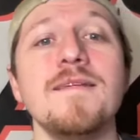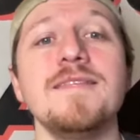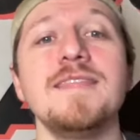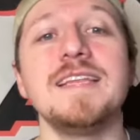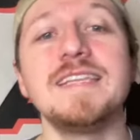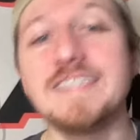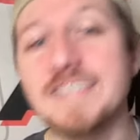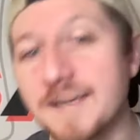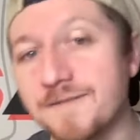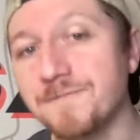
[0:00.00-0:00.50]
The
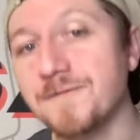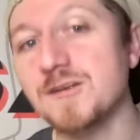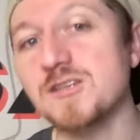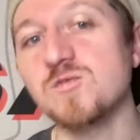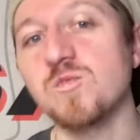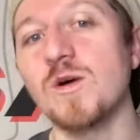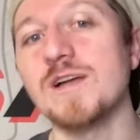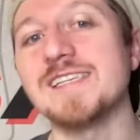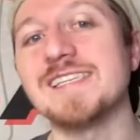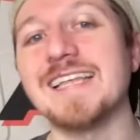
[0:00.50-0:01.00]
difference
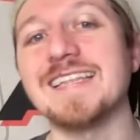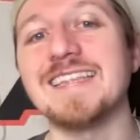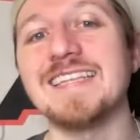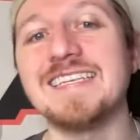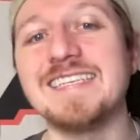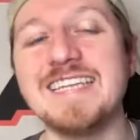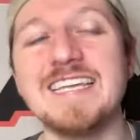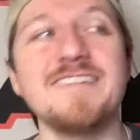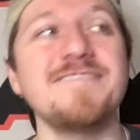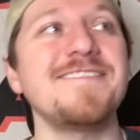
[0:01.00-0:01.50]
was that the
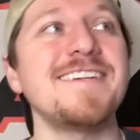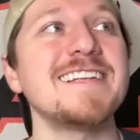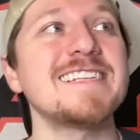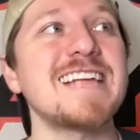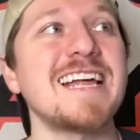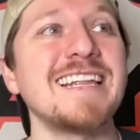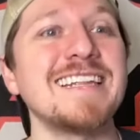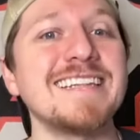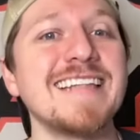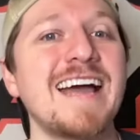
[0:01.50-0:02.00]
defense
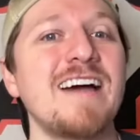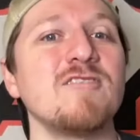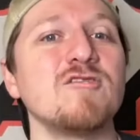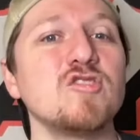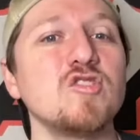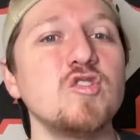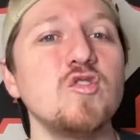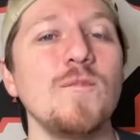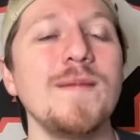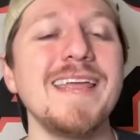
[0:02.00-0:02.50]

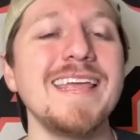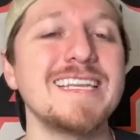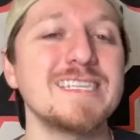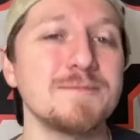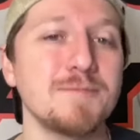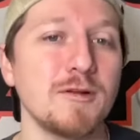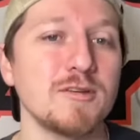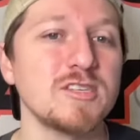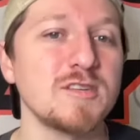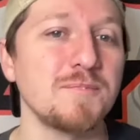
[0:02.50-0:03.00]
allowed too many
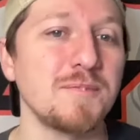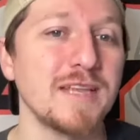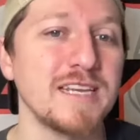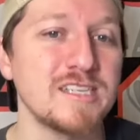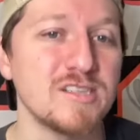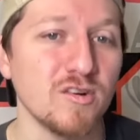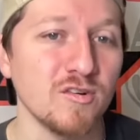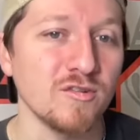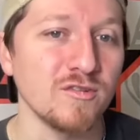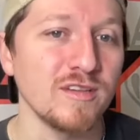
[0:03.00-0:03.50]
explosive
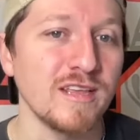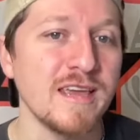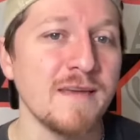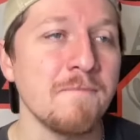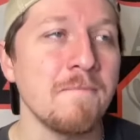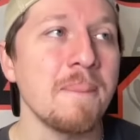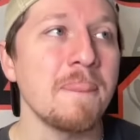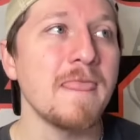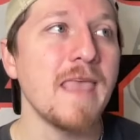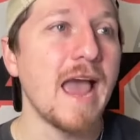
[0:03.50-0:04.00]
plays
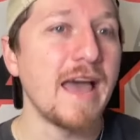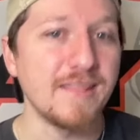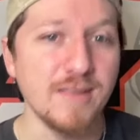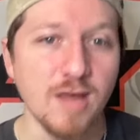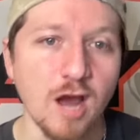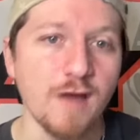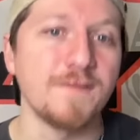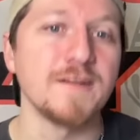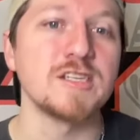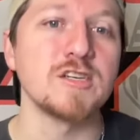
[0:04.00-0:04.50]
early, and the
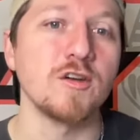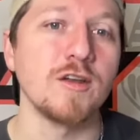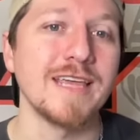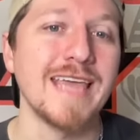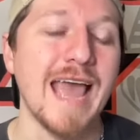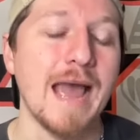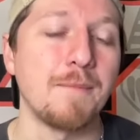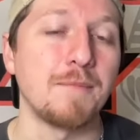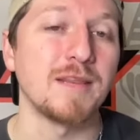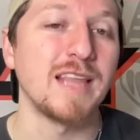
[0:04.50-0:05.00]
offense couldn't
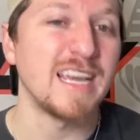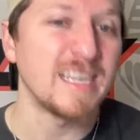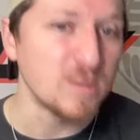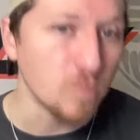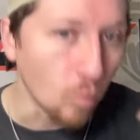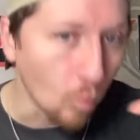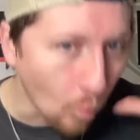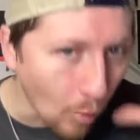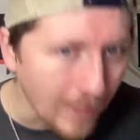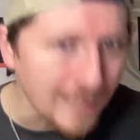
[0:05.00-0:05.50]
capitalize
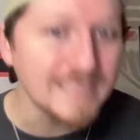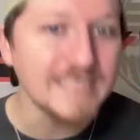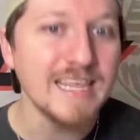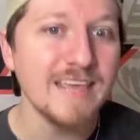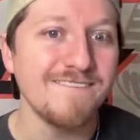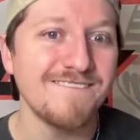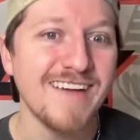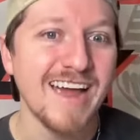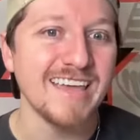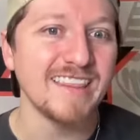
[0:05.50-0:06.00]
once they
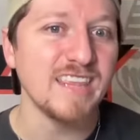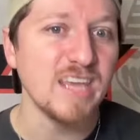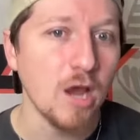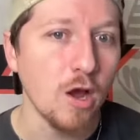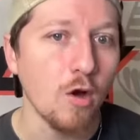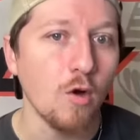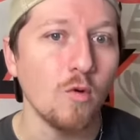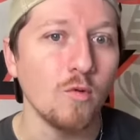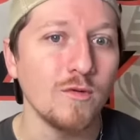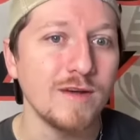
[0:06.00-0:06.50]
finally
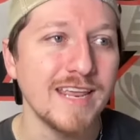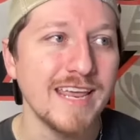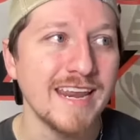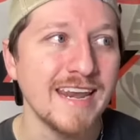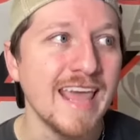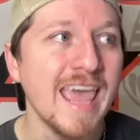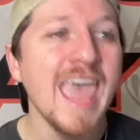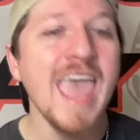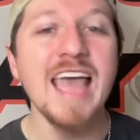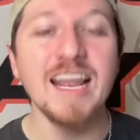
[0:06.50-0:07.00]
honed in
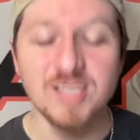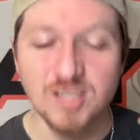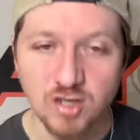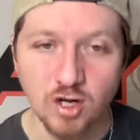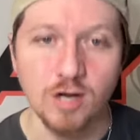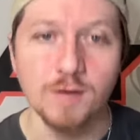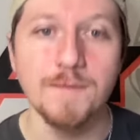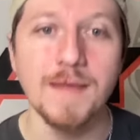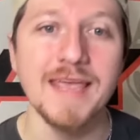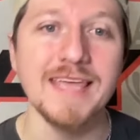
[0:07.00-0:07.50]
and
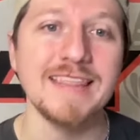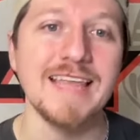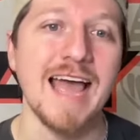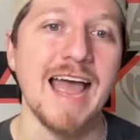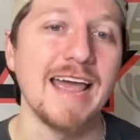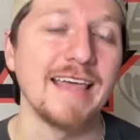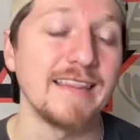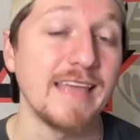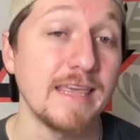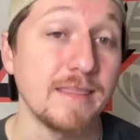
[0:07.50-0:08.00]
started making the
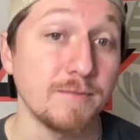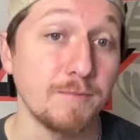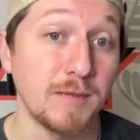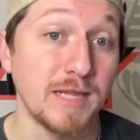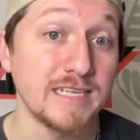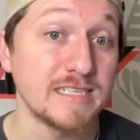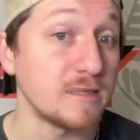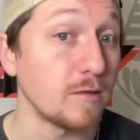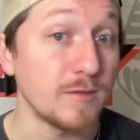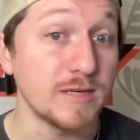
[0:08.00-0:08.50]
highlight
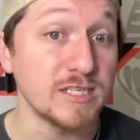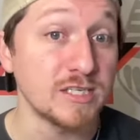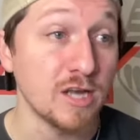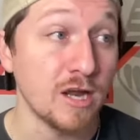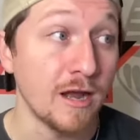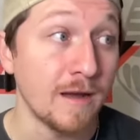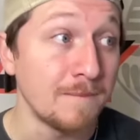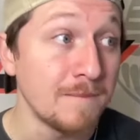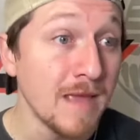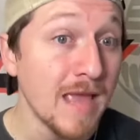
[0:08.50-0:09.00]
plays that we
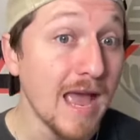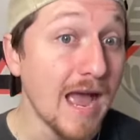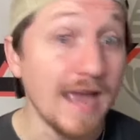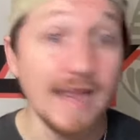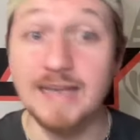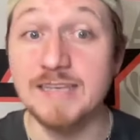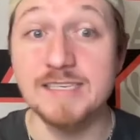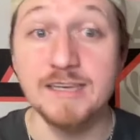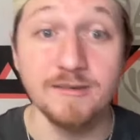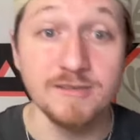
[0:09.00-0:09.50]
saw
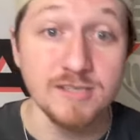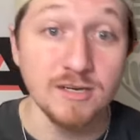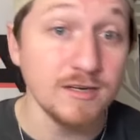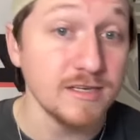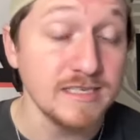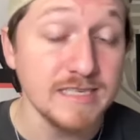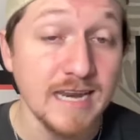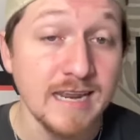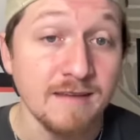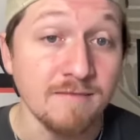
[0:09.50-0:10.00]
against Arizona
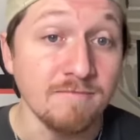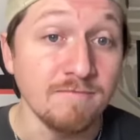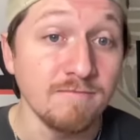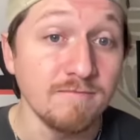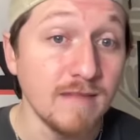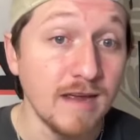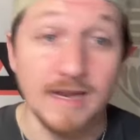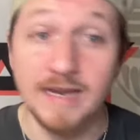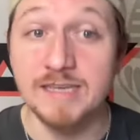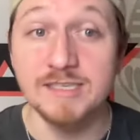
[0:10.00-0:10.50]
State,
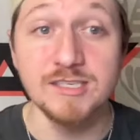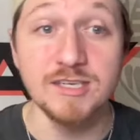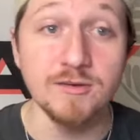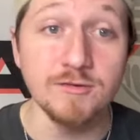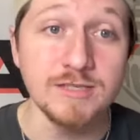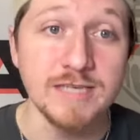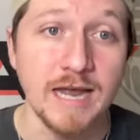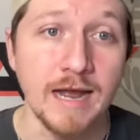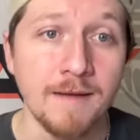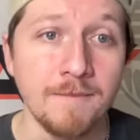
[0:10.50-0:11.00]
against
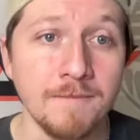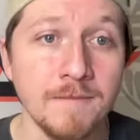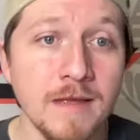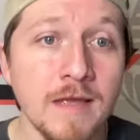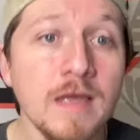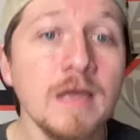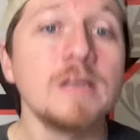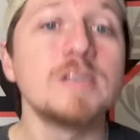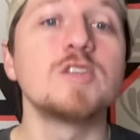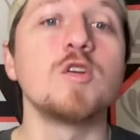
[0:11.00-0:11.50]
Utah.
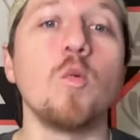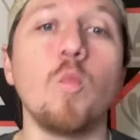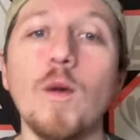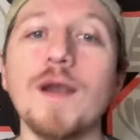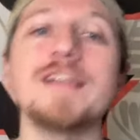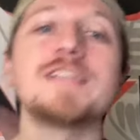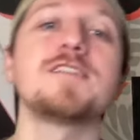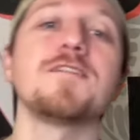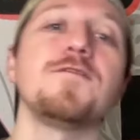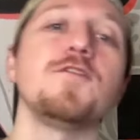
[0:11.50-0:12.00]
So what
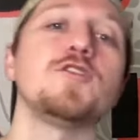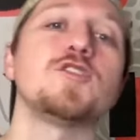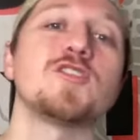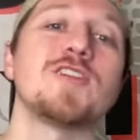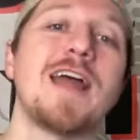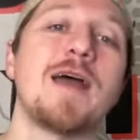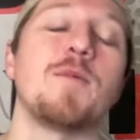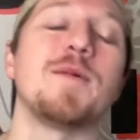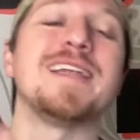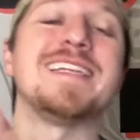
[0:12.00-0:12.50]
does the future
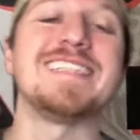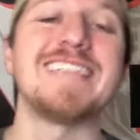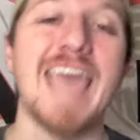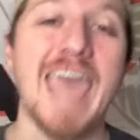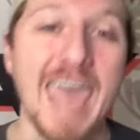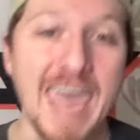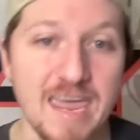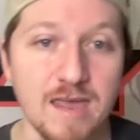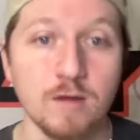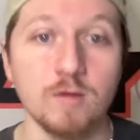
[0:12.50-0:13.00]
now
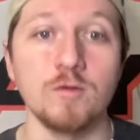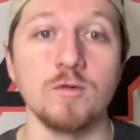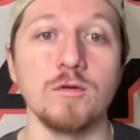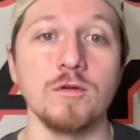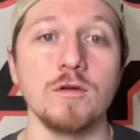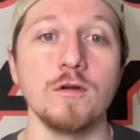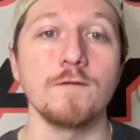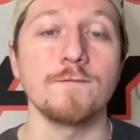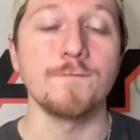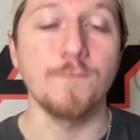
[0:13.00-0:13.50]
entail
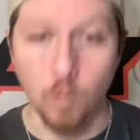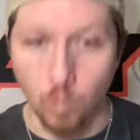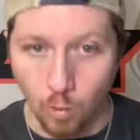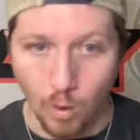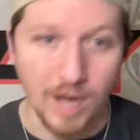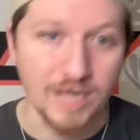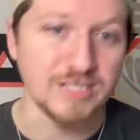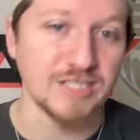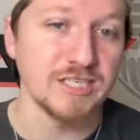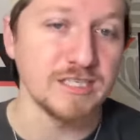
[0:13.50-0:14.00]
for
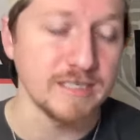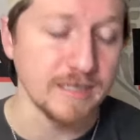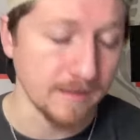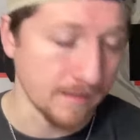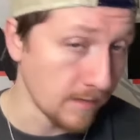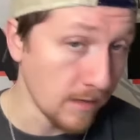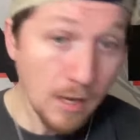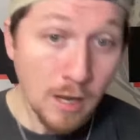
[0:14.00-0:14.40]
Washington?